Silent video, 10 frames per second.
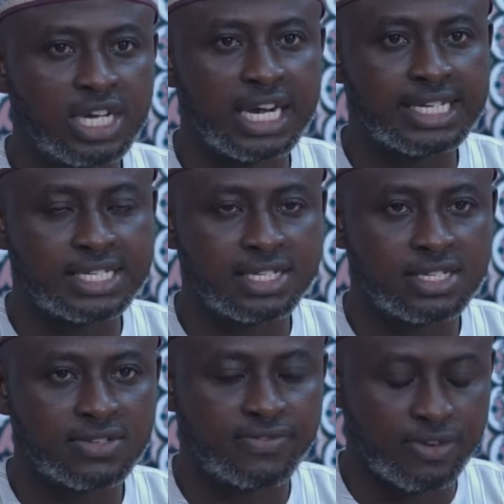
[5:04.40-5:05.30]
take
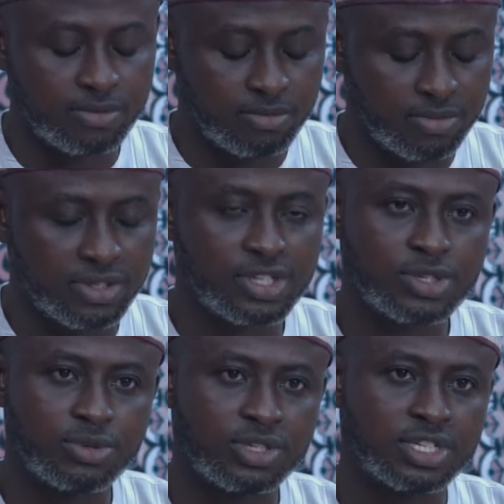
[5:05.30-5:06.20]
lessons from these
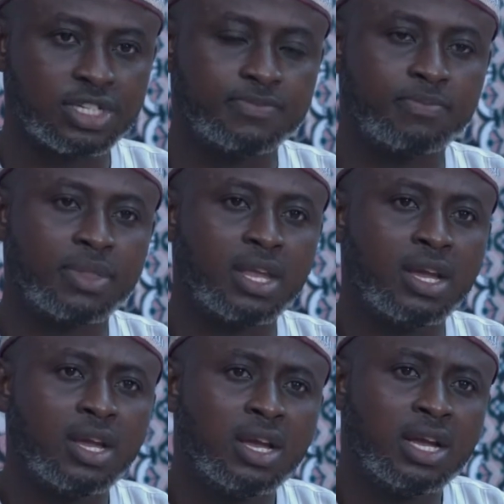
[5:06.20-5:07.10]
stories.
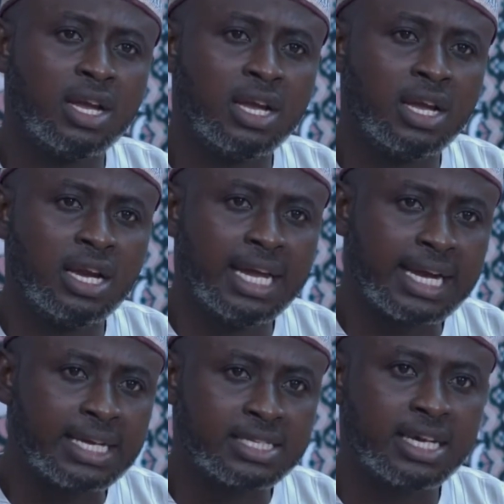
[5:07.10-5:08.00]

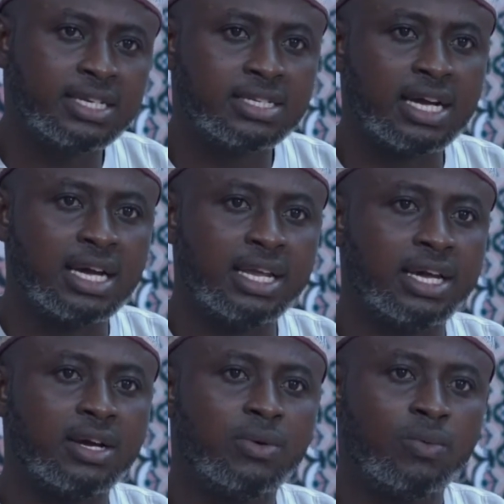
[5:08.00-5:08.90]
Like I said
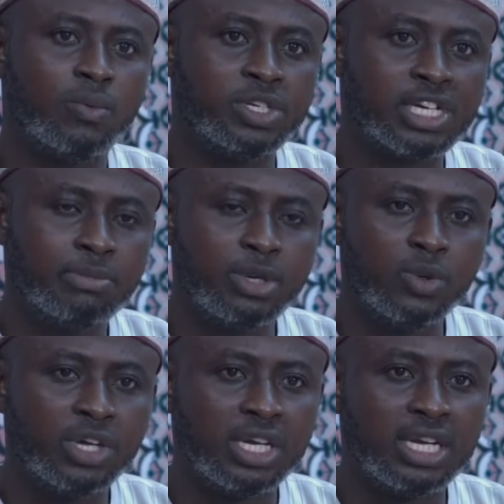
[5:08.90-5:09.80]
earlier, we shall be
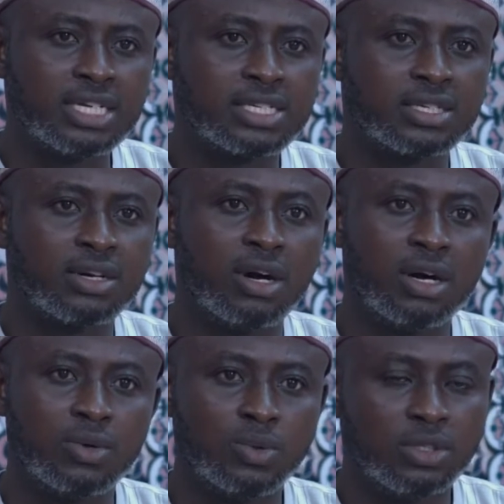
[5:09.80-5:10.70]
looking at
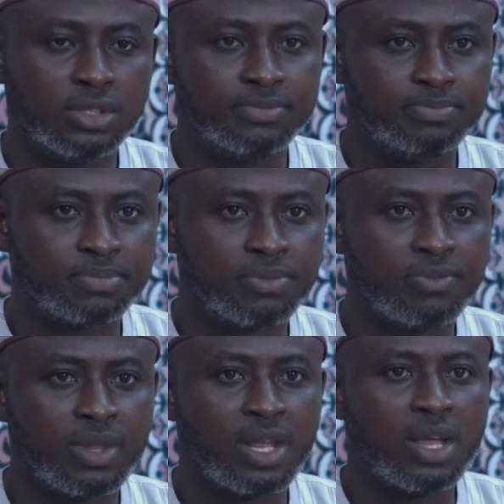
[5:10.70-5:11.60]
Qarun.
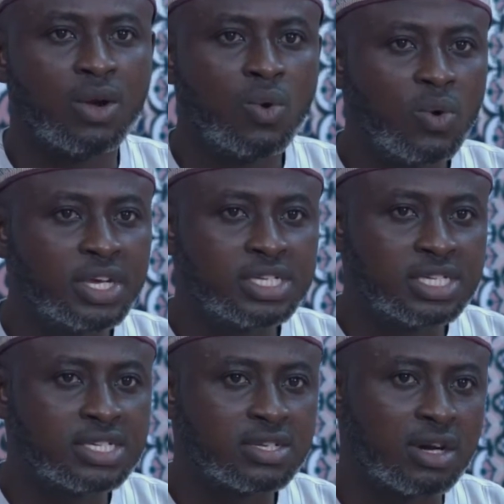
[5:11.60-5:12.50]
Who is
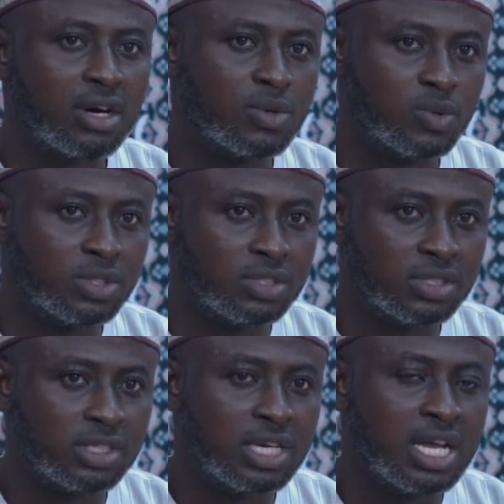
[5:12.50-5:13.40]
this Qarun?
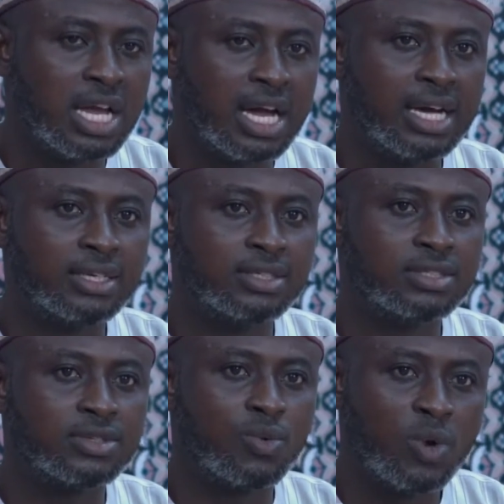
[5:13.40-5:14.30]

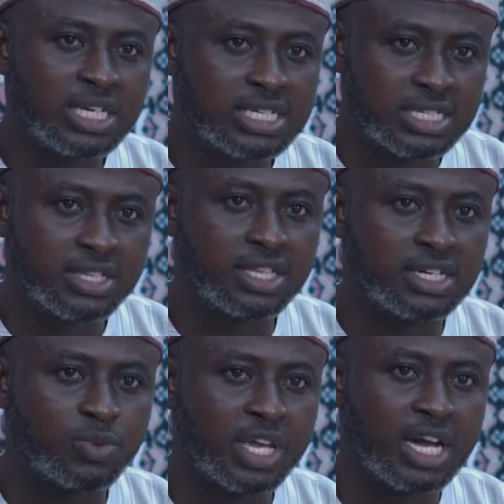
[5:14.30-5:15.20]
And what is it
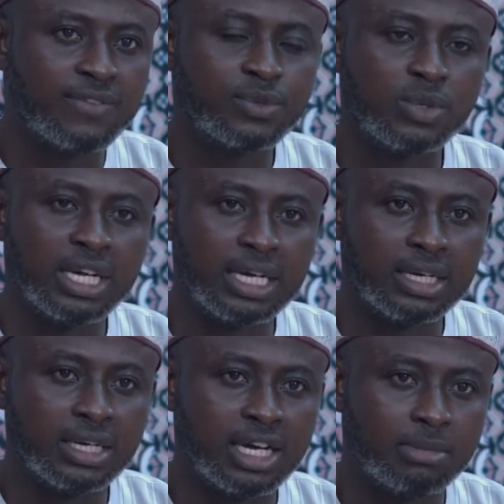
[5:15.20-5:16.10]
that we have to
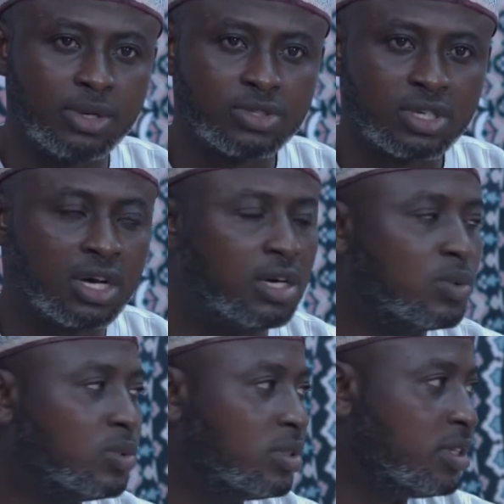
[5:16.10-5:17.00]
learn about
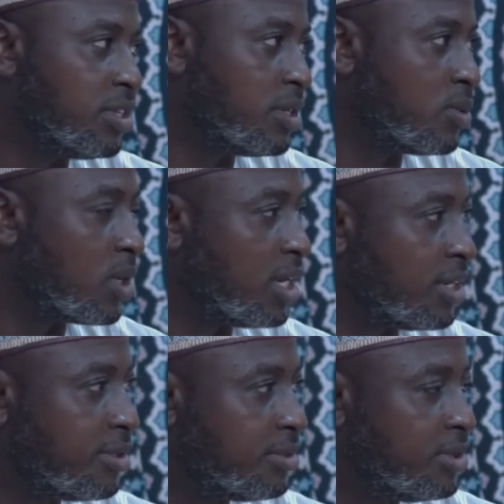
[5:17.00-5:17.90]
Qarun in the Quran?